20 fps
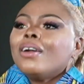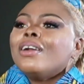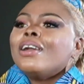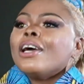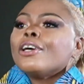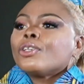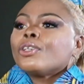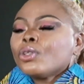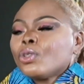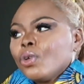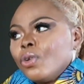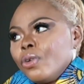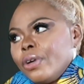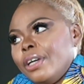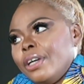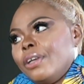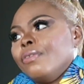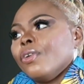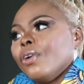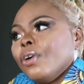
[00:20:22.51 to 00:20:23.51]
let us all
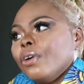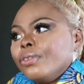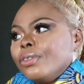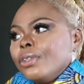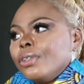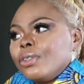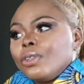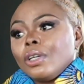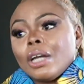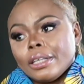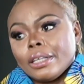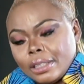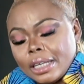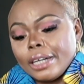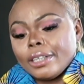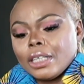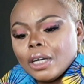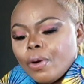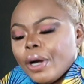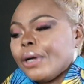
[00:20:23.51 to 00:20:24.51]
get involved so that is
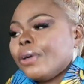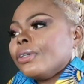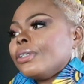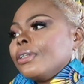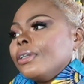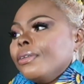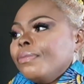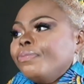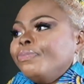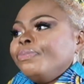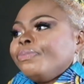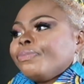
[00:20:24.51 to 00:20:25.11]
that is how i got it